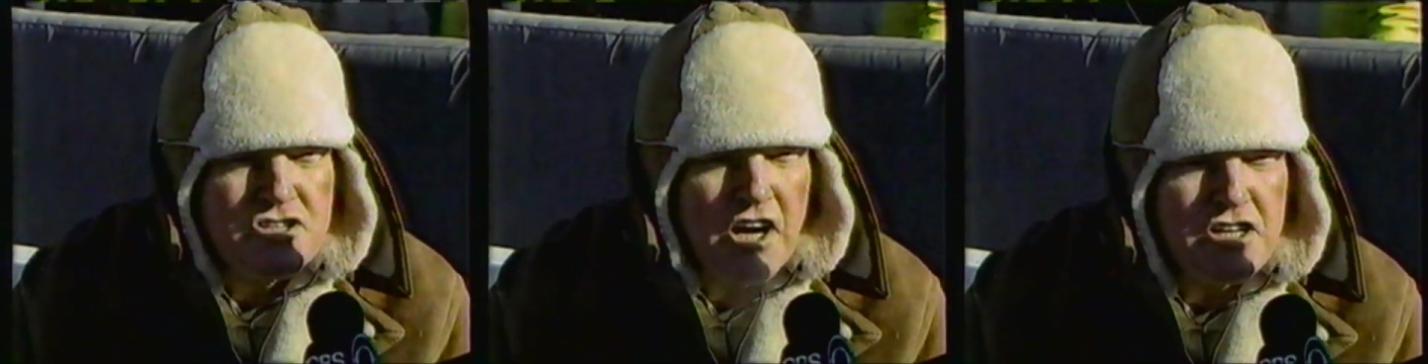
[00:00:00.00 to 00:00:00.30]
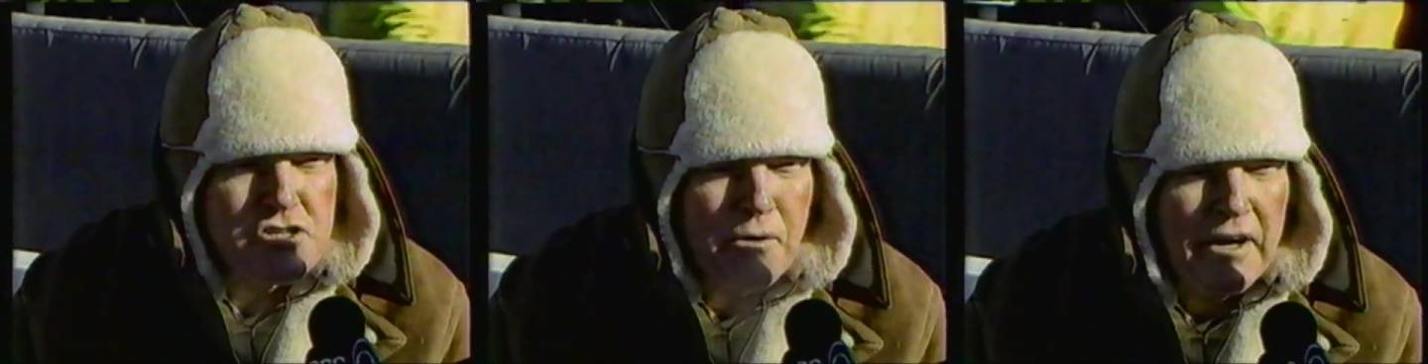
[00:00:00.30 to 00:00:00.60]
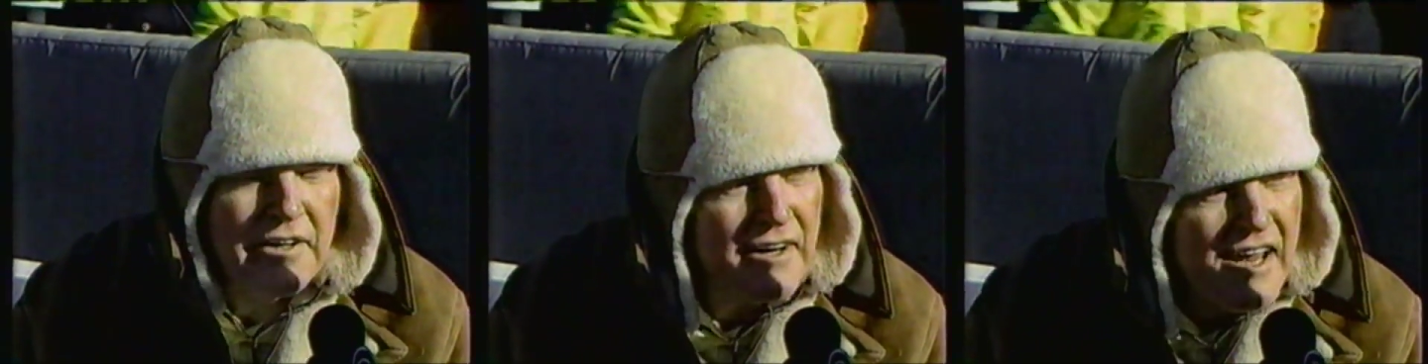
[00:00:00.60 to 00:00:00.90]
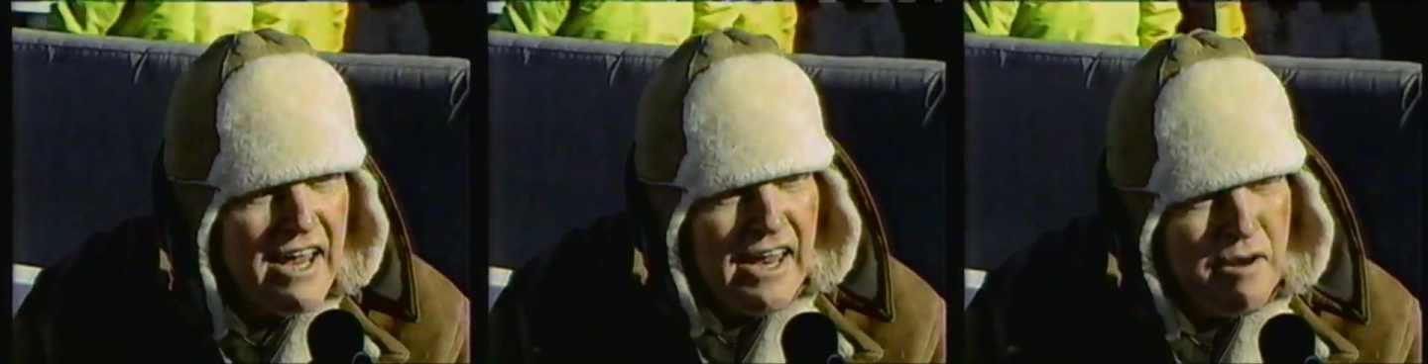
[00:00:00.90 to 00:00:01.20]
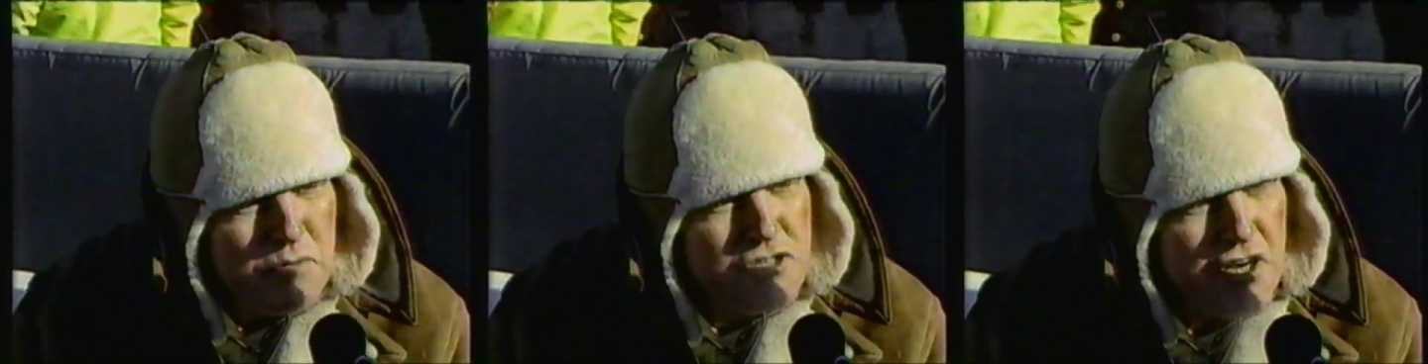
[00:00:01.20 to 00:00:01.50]
Jay Schroeder. It
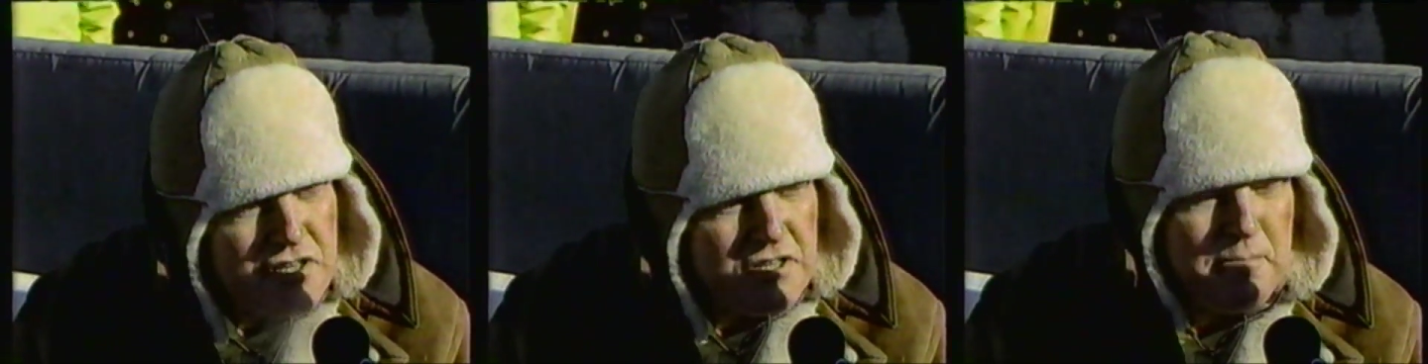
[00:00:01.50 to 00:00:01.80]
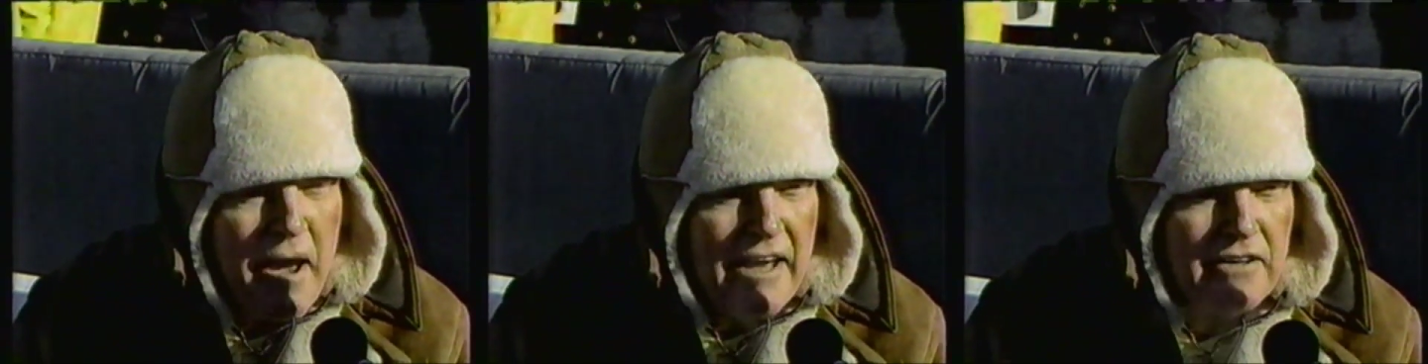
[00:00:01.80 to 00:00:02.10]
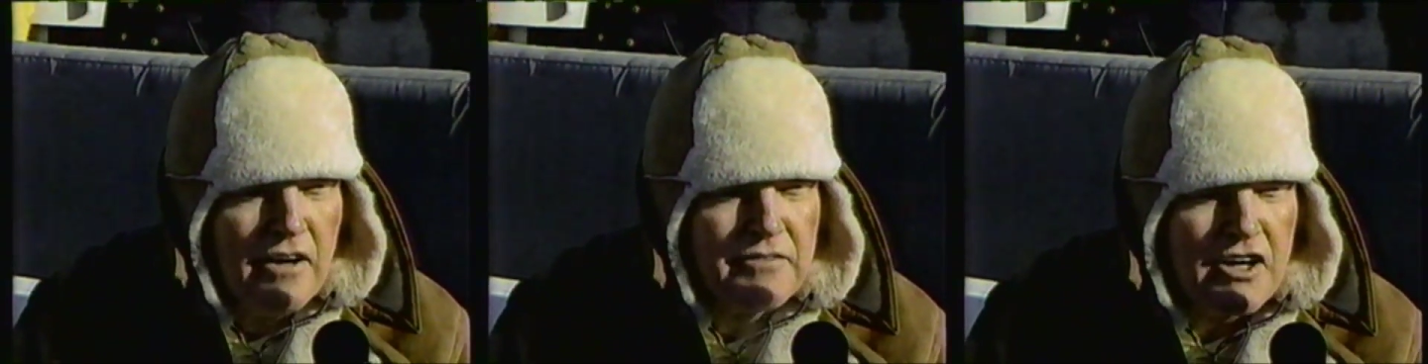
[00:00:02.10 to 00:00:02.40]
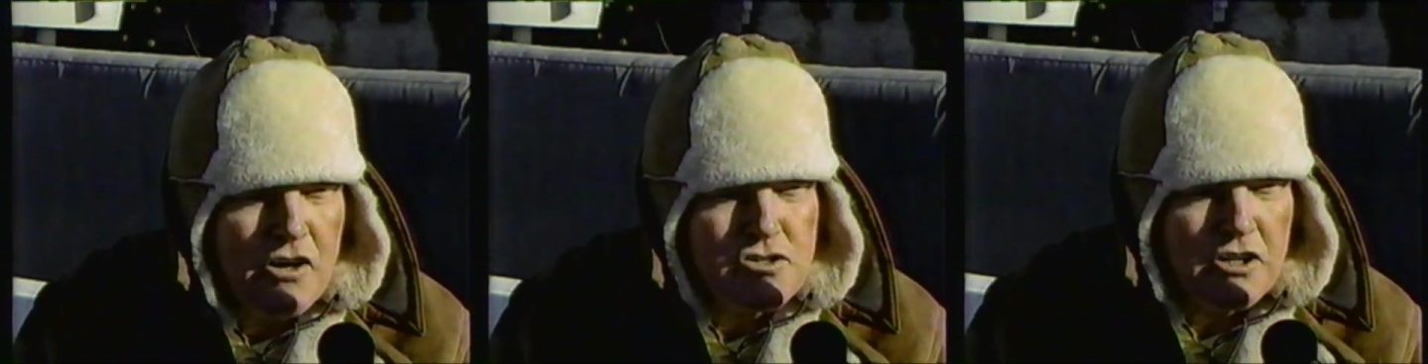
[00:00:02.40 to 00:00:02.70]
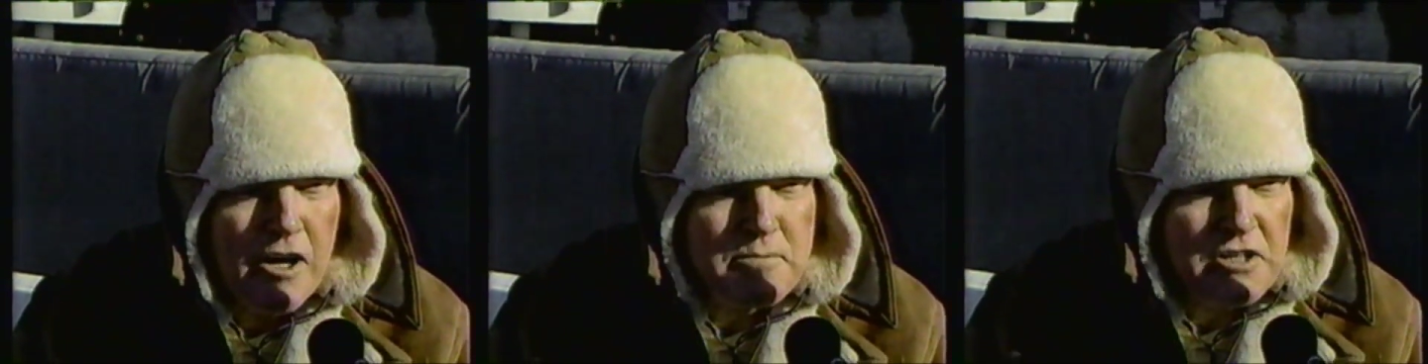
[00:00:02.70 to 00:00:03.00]
was just a matter of Coach
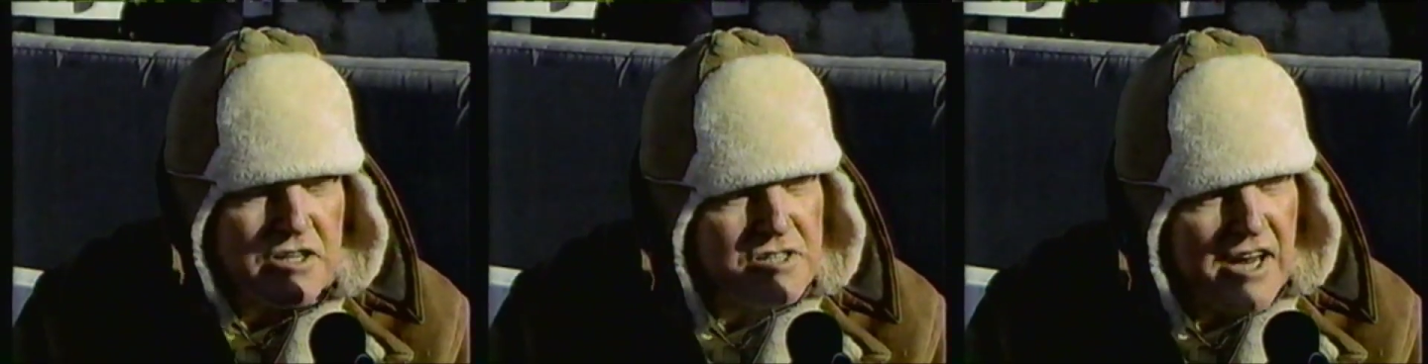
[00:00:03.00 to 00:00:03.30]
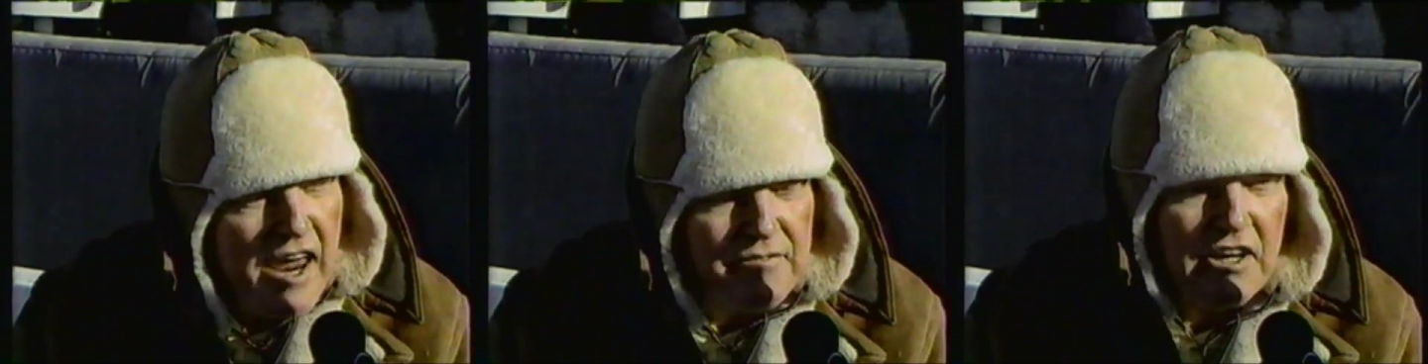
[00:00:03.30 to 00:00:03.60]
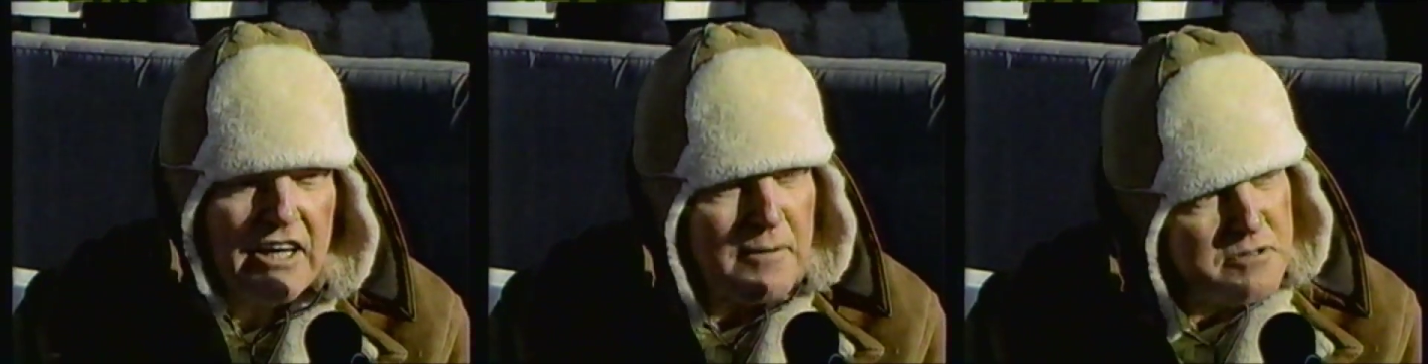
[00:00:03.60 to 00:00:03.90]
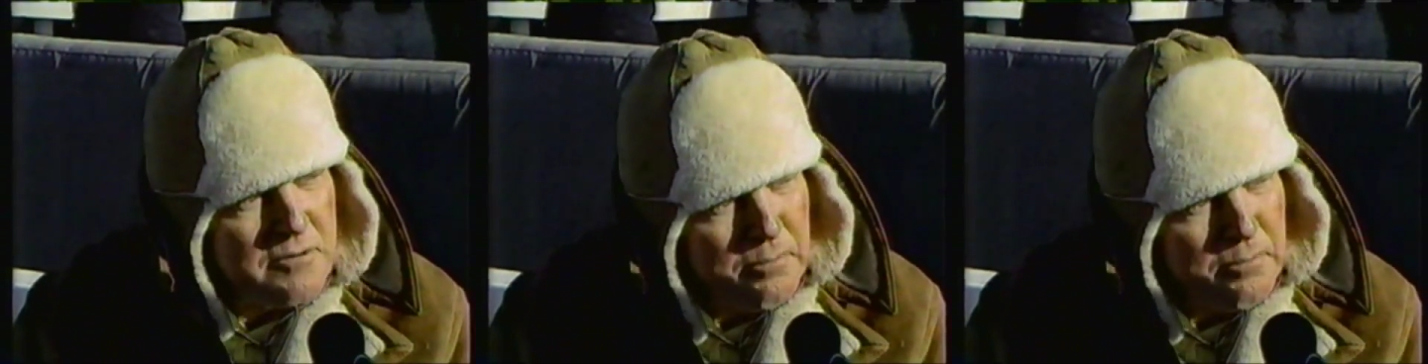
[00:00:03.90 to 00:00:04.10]
Gibbs and the staff getting some